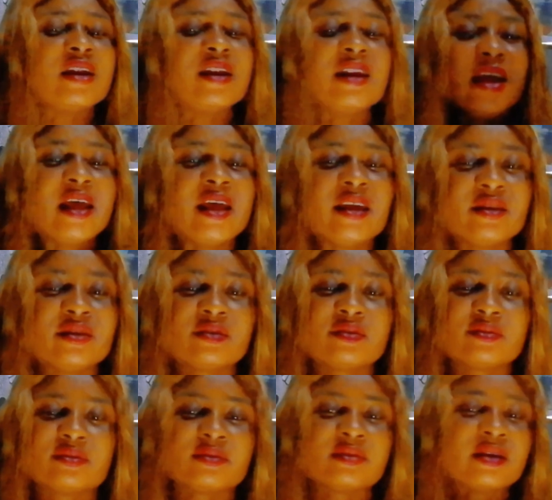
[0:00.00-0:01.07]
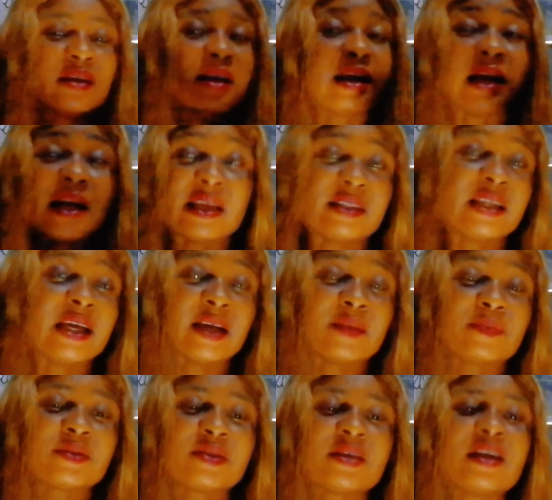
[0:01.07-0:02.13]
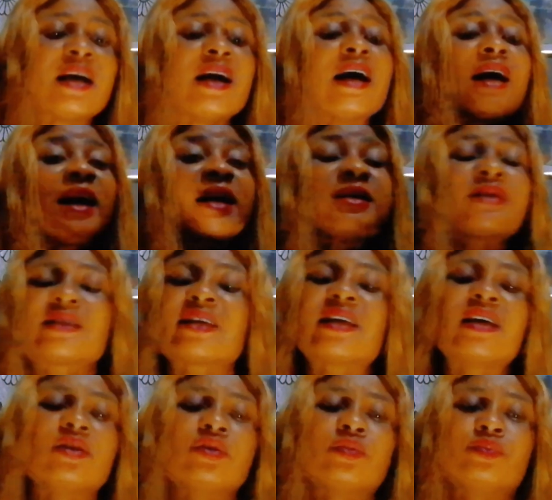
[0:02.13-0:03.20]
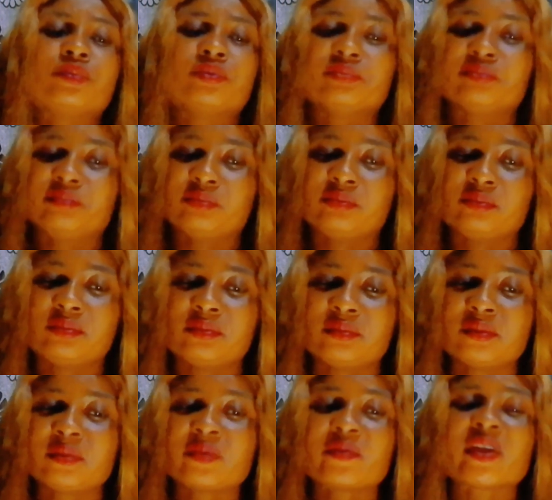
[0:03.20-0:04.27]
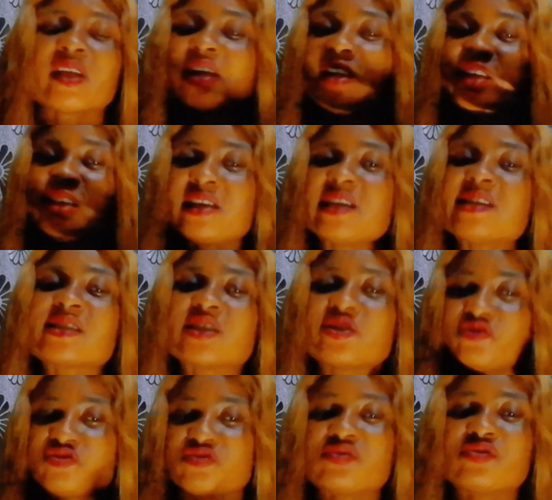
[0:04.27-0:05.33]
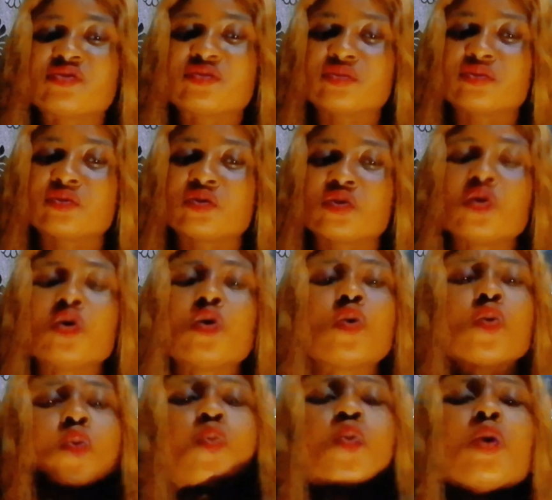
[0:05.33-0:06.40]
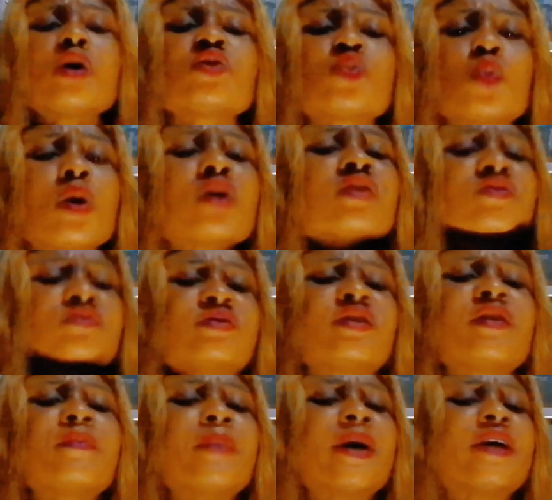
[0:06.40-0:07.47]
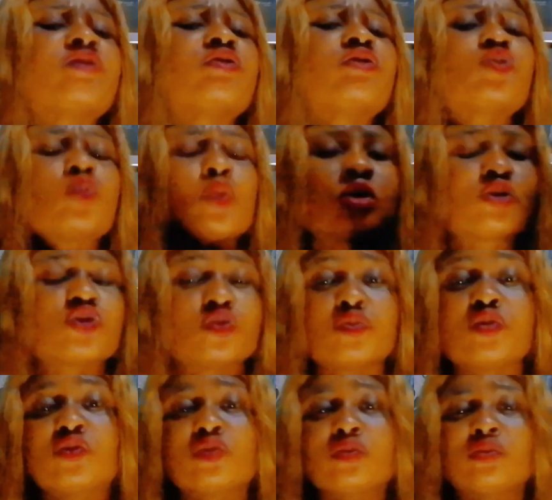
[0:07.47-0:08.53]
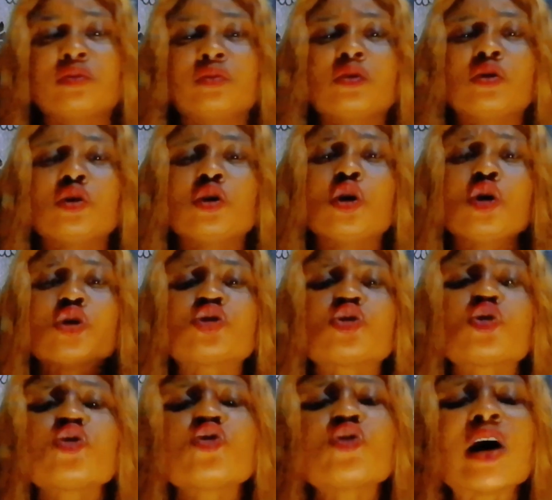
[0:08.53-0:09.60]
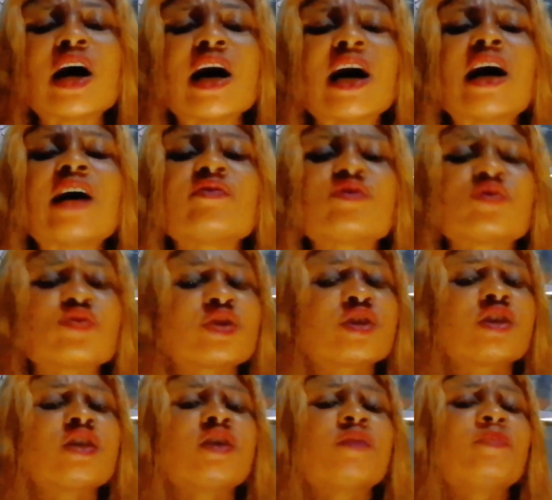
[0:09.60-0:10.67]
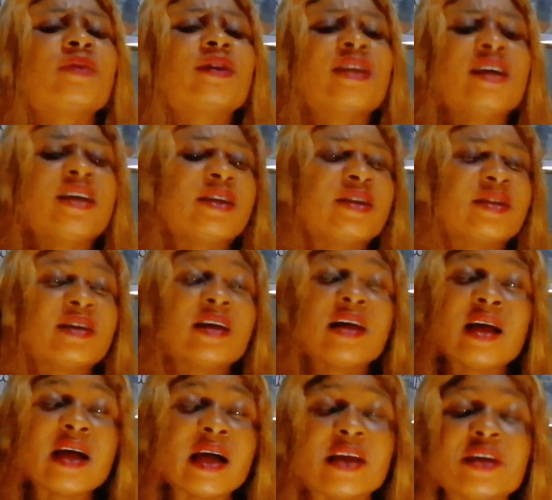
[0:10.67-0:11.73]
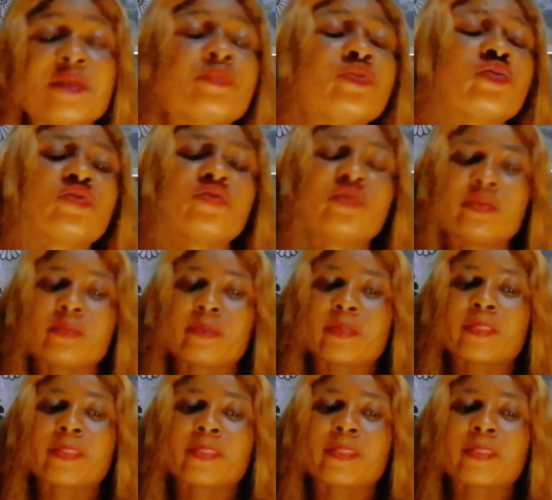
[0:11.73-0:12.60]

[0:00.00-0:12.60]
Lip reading: learn, adapt, and scale up. Here is the truth. What works today might not work tomorrow, so you have to keep learning and improving.